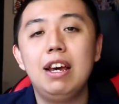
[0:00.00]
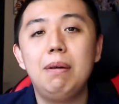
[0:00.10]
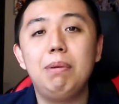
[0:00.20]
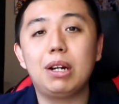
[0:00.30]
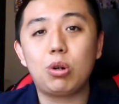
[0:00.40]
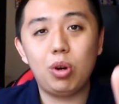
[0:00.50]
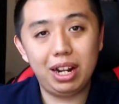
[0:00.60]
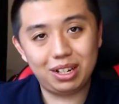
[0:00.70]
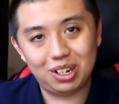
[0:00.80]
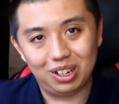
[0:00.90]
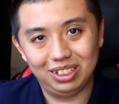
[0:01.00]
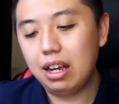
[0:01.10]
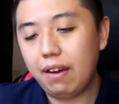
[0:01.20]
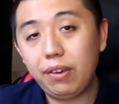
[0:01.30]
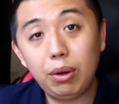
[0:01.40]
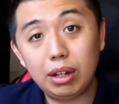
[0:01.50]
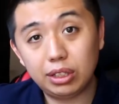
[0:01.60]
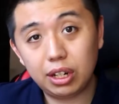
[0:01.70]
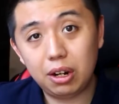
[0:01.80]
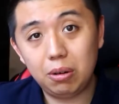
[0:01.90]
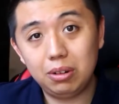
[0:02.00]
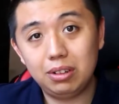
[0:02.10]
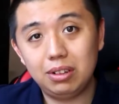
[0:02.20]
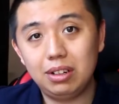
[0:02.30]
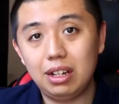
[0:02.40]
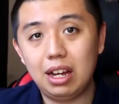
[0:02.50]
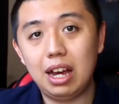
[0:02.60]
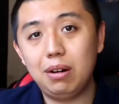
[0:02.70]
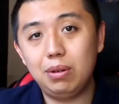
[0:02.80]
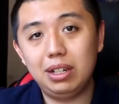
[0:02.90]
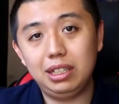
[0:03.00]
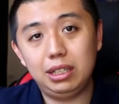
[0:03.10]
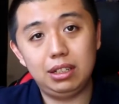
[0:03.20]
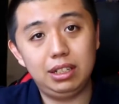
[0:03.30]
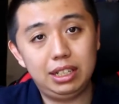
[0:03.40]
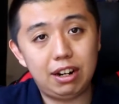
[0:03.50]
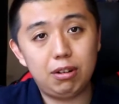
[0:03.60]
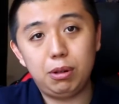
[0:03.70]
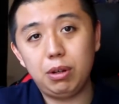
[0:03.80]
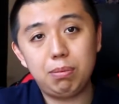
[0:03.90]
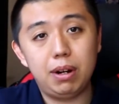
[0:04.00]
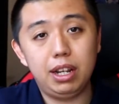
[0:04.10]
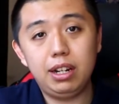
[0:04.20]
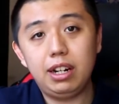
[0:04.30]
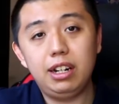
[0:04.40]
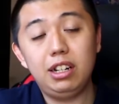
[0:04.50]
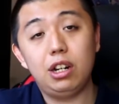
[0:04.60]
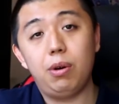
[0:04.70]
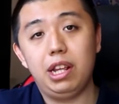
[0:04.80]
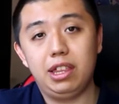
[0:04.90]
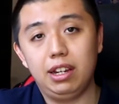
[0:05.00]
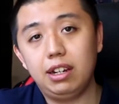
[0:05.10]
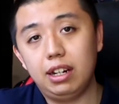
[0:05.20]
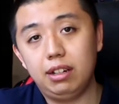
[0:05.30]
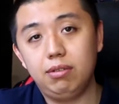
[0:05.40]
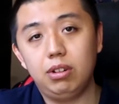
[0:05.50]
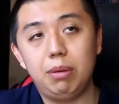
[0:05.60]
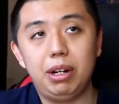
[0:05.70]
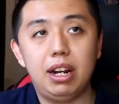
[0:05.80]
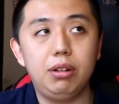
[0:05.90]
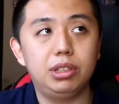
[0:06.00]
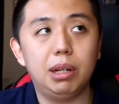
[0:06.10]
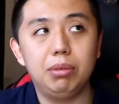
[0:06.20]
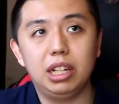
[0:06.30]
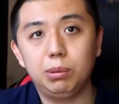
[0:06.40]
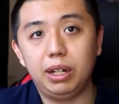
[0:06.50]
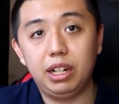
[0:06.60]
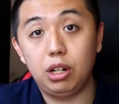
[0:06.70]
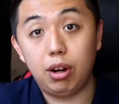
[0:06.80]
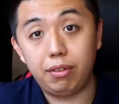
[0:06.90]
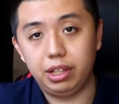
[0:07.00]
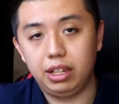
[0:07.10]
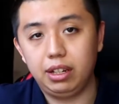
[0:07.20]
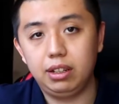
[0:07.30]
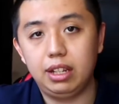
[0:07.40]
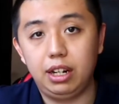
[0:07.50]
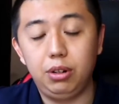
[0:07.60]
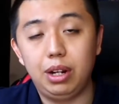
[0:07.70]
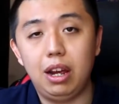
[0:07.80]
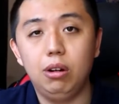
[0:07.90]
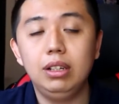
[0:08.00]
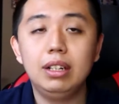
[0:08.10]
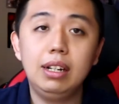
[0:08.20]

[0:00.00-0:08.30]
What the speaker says: But credit card. A few years ago, I was terrible with money, and I didn't know anything, and I knew some things, but I didn't know everything that I knew now.